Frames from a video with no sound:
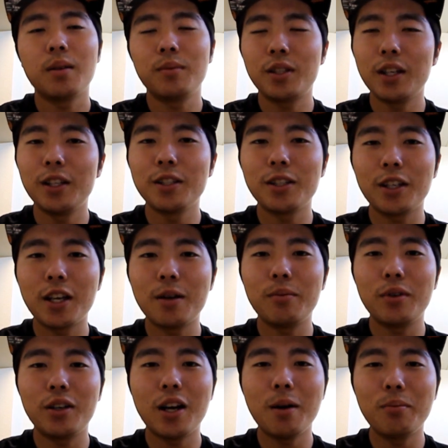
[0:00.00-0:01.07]
I'm saying this
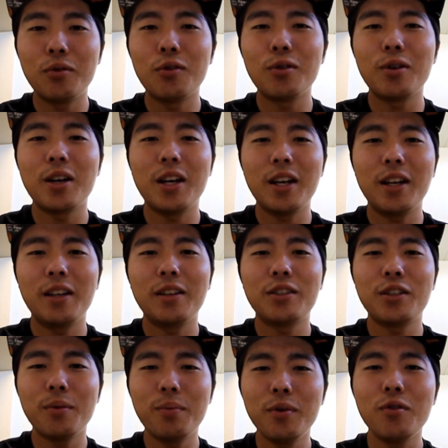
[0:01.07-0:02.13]
again, but I'm poor and
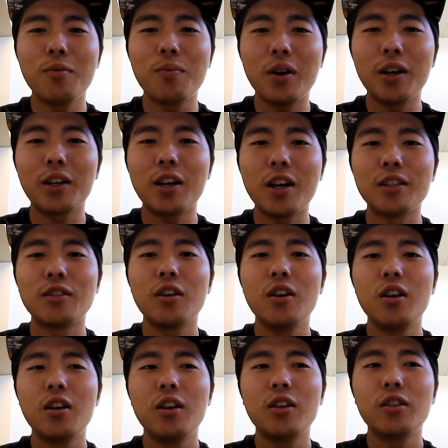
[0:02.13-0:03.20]
shipping will probably cost
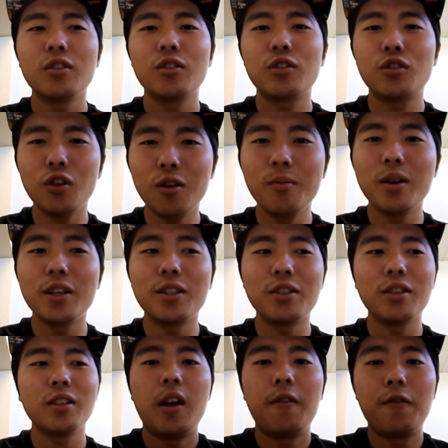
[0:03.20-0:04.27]
so
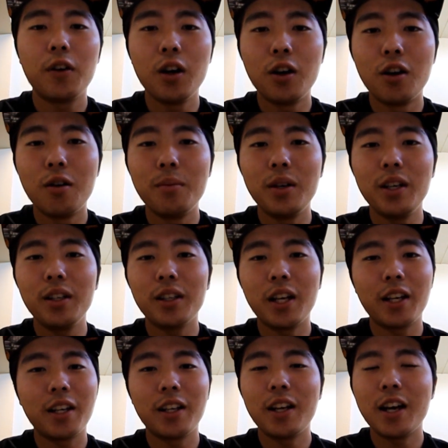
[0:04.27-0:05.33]
much. If you're a homie
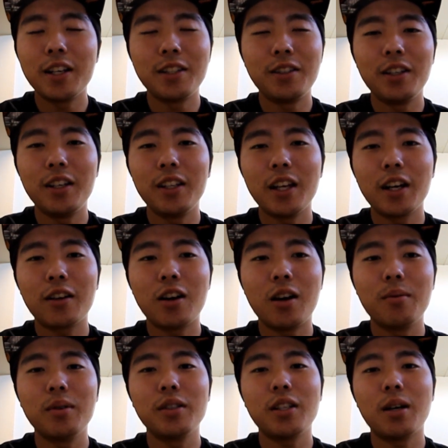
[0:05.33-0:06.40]
like an SD that
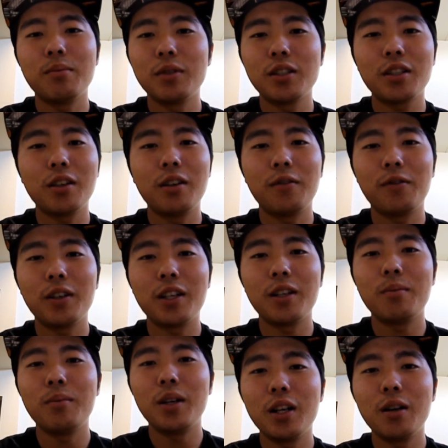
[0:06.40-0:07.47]
comments, I'm just gonna
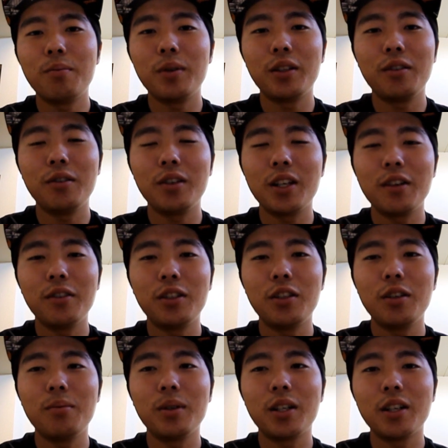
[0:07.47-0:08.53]
freaking up with you and give it to
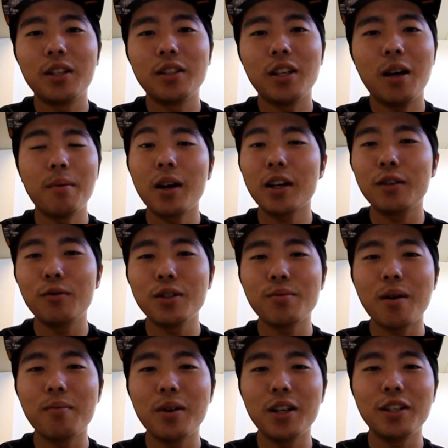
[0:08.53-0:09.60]
you because I'm not gonna waste
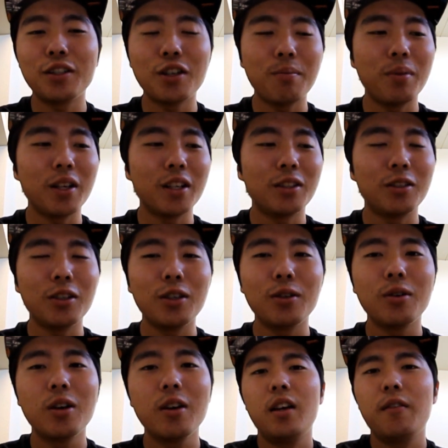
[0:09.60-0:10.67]
my money shipping it to you.
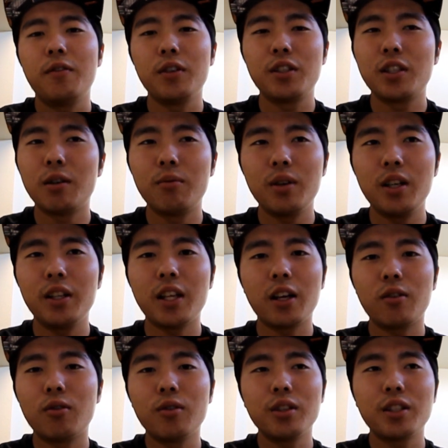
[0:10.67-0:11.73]
If you're someone in
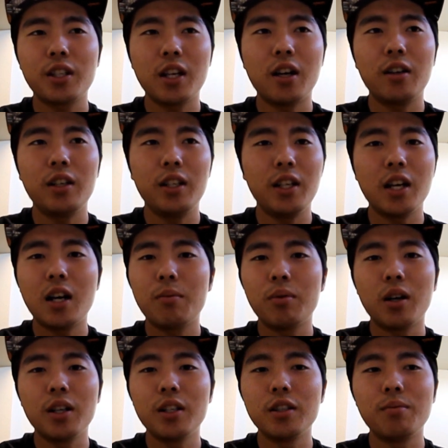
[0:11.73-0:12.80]
like Orange County, yeah, I'll
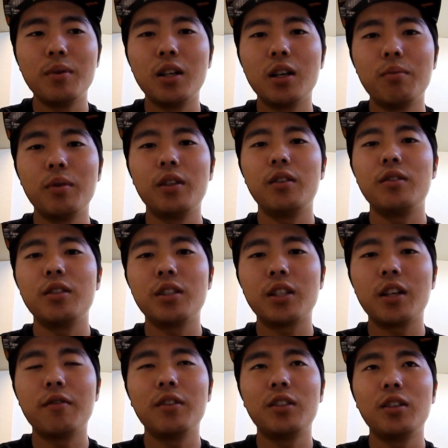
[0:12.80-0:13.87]
probably just meet up with you and just
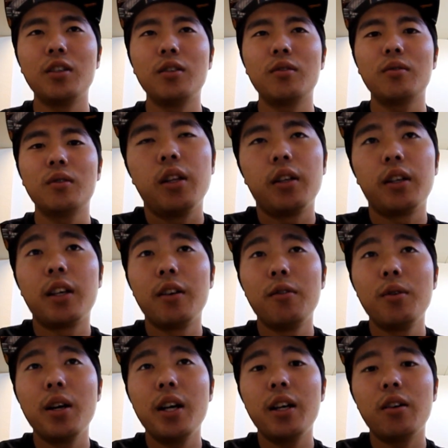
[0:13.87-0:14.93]
give it to you. The
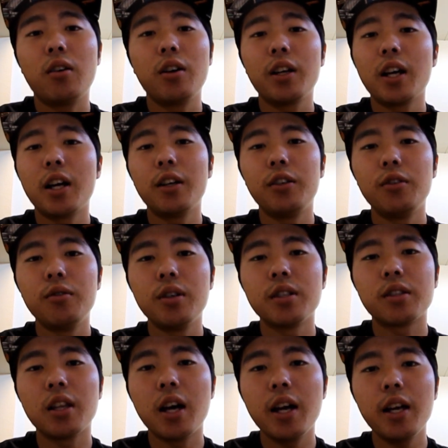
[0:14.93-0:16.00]
giveaway, all you gotta do
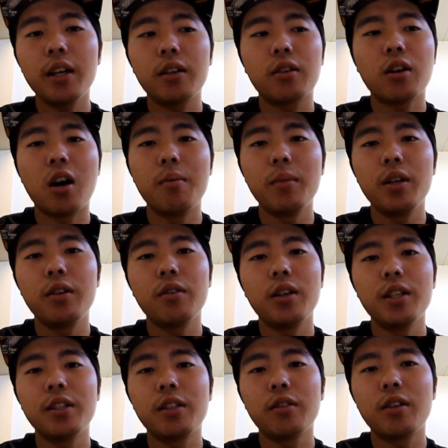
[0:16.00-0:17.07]
is like, comment your
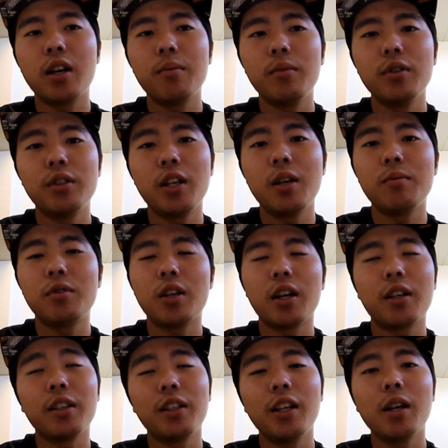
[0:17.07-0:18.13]
Instagram username so I
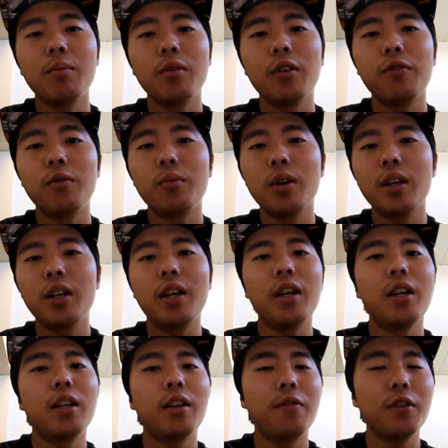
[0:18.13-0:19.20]
can DM you if you win,
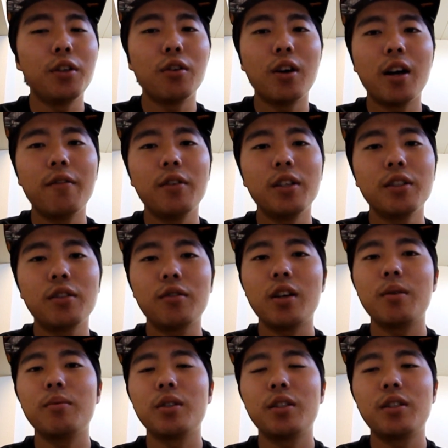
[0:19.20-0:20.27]
and if you don't have an
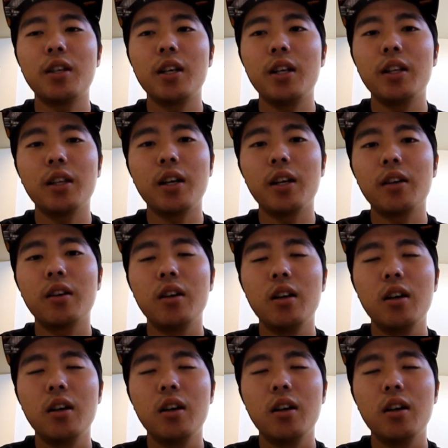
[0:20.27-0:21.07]
Instagram, just say like,